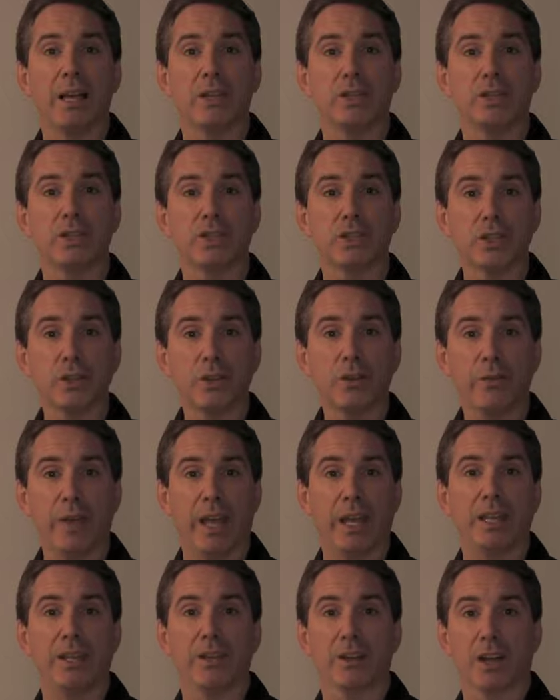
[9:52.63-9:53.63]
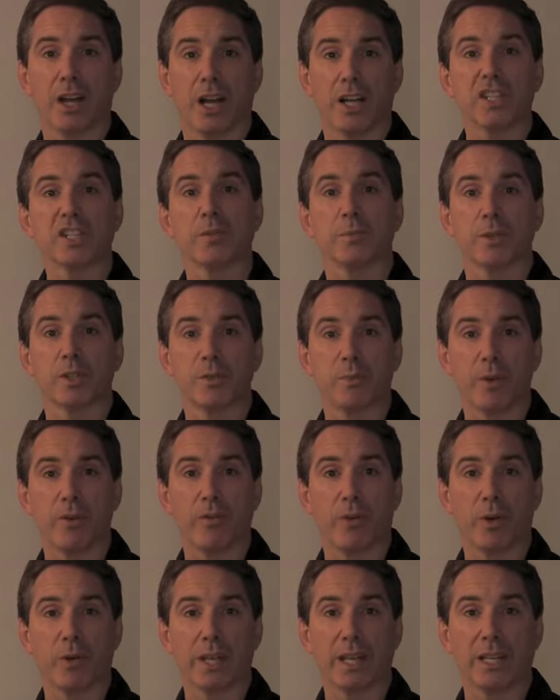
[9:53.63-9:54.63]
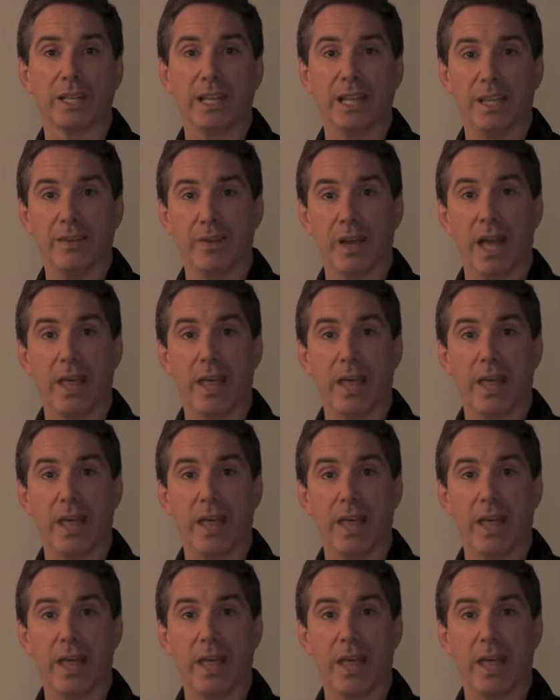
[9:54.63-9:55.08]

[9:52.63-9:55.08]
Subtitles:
surveying your customers before they leave,